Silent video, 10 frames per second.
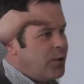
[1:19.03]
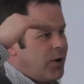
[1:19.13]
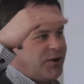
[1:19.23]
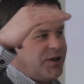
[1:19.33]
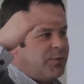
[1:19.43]

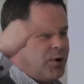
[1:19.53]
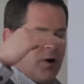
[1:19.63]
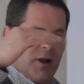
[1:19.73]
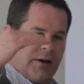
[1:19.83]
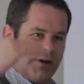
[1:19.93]
Once you put
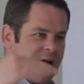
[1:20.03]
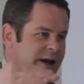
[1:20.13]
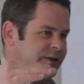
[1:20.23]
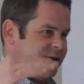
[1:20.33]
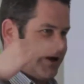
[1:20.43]
all those
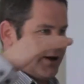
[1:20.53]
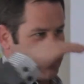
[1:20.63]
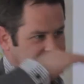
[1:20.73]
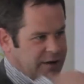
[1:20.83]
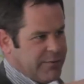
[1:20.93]
lines in,
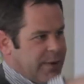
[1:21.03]
and your lift